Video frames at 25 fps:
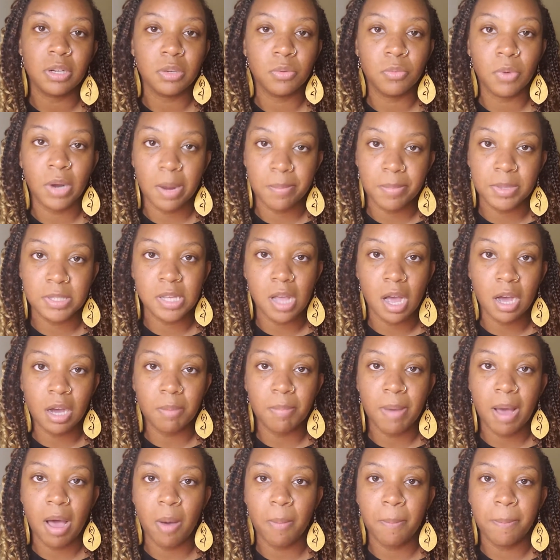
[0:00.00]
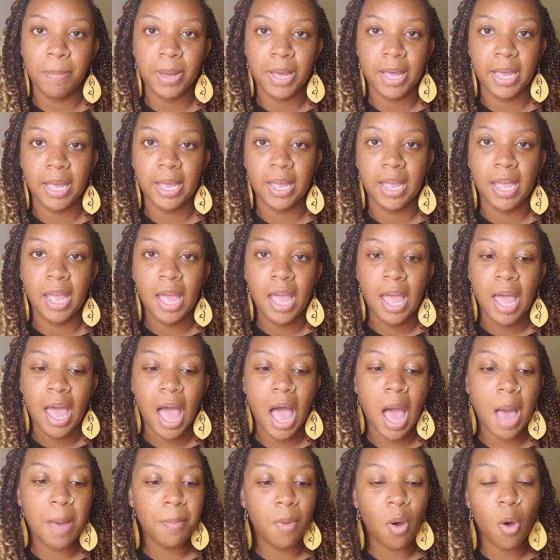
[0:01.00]
what I'm going to talk about, but
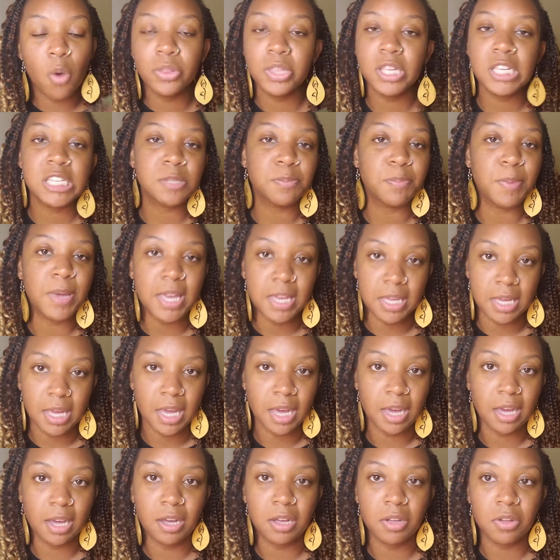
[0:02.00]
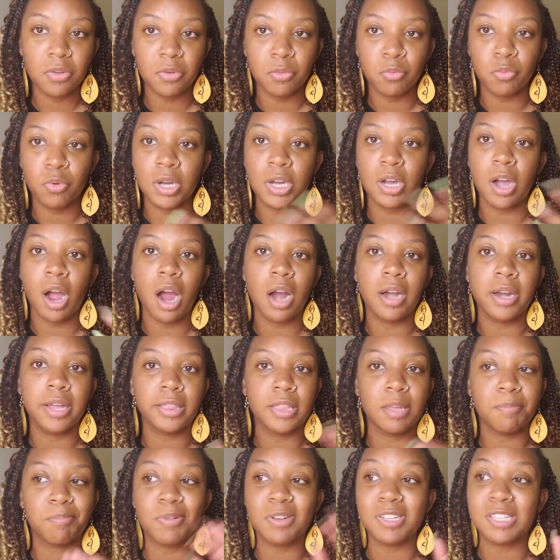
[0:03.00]
I'm only speaking regarding
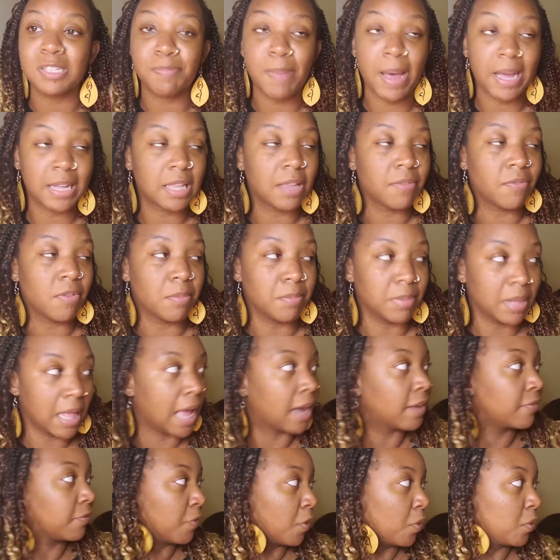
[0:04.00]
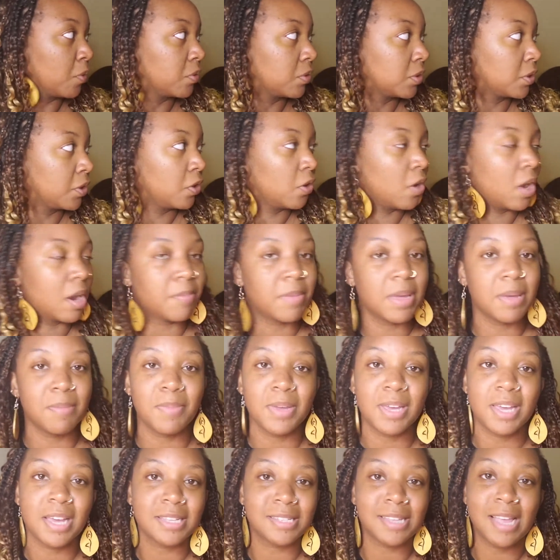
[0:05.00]
the perspective of Black folk. You know what I mean?
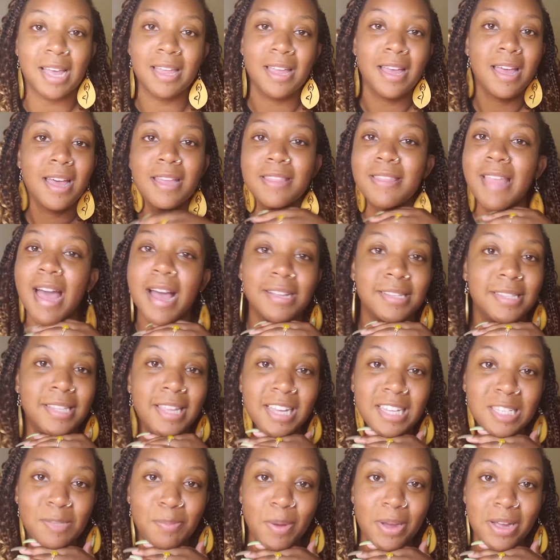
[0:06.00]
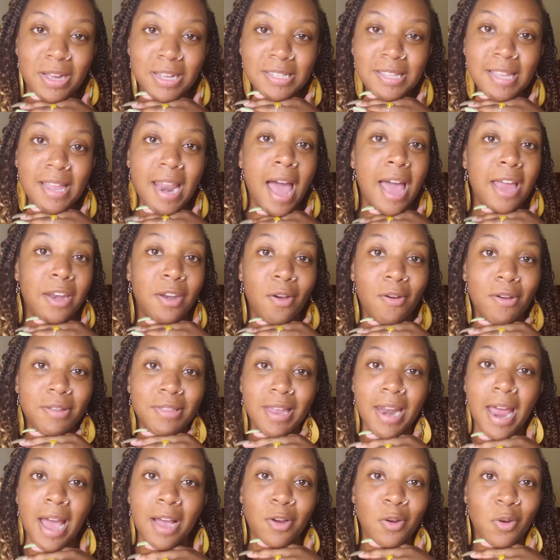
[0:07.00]
Because that's the experience that I know and
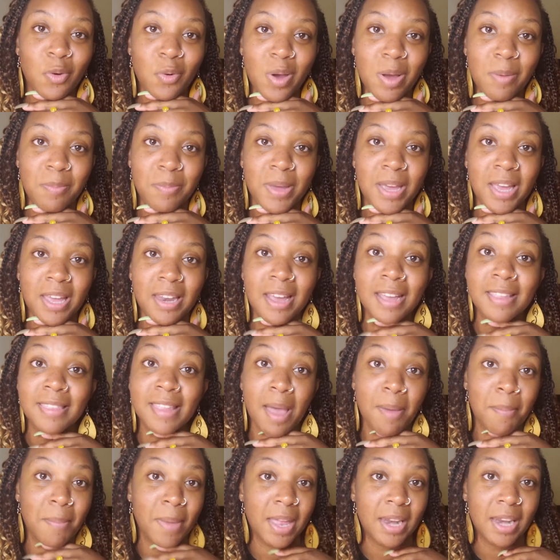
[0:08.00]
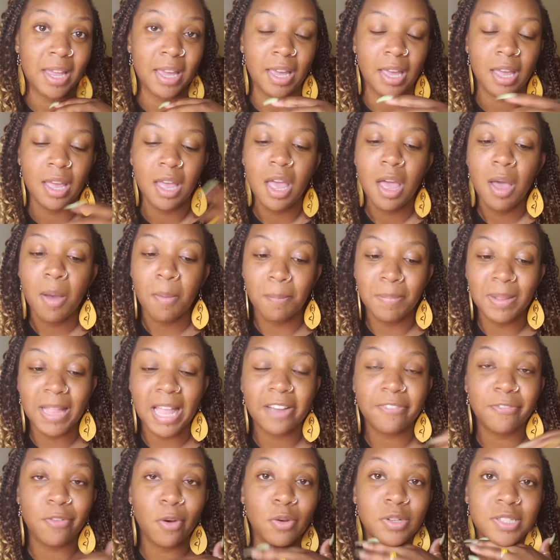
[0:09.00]
that I grew up in and that many
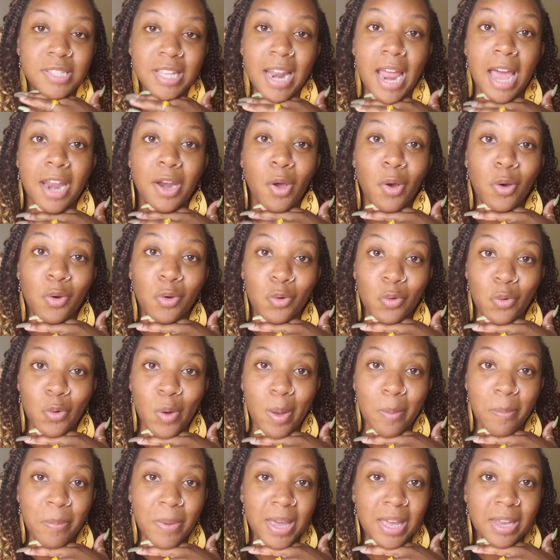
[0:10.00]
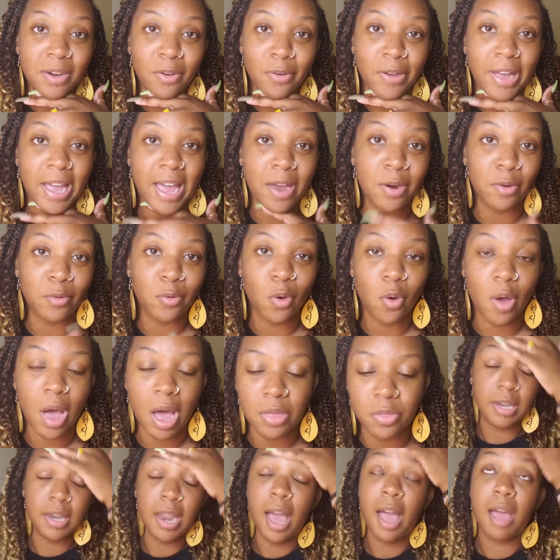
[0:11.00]
Black folks that I know grew up in. Okay. I don't know how
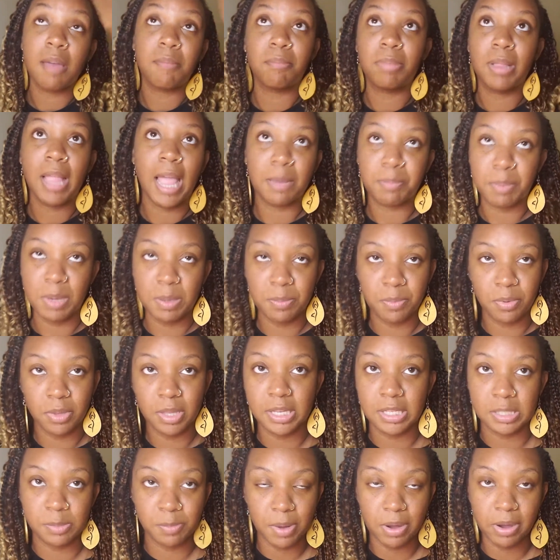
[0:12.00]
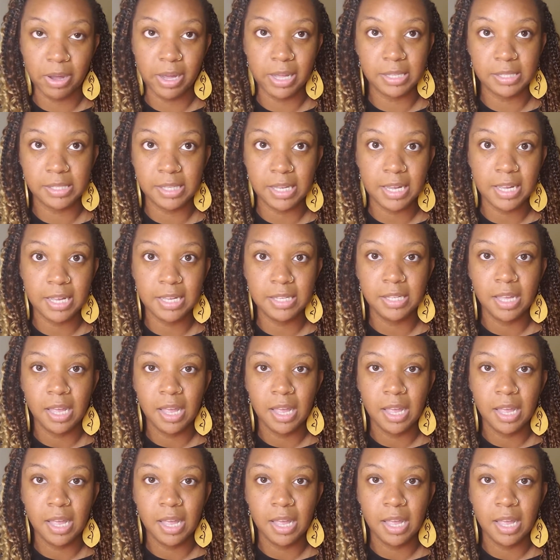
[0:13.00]
non-Black people experience is.